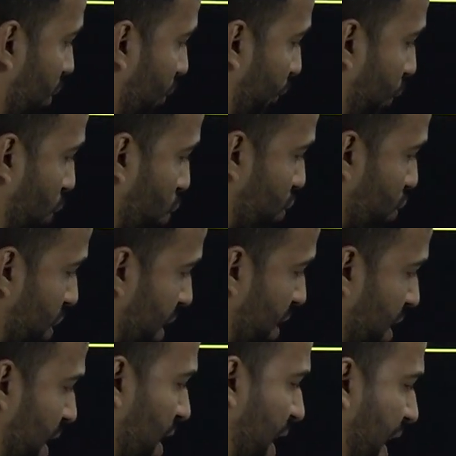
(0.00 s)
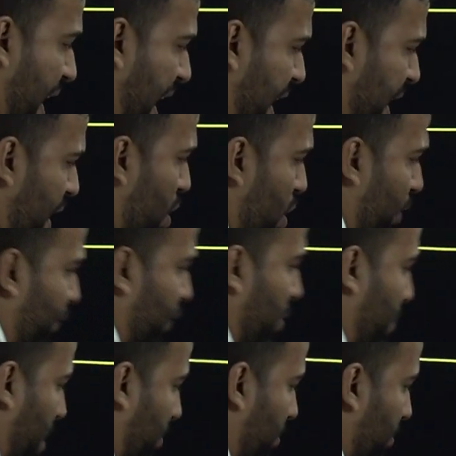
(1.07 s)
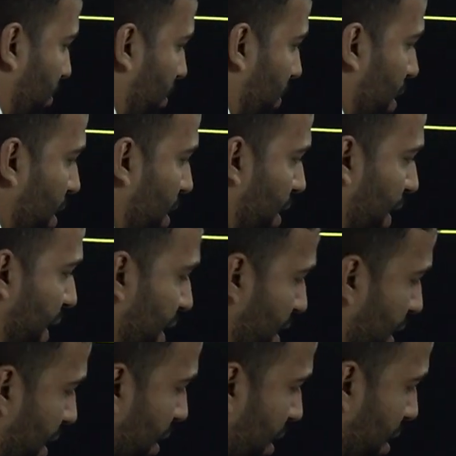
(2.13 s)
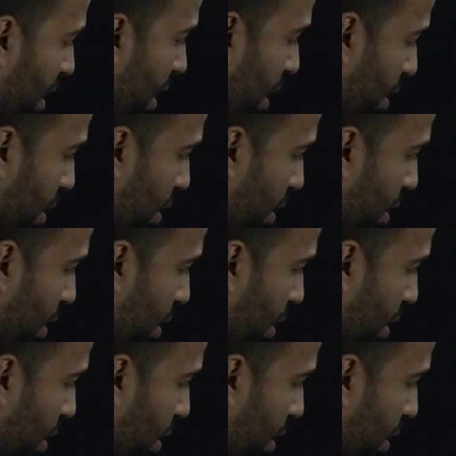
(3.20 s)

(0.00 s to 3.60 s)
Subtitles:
forces in any of the beam. Internal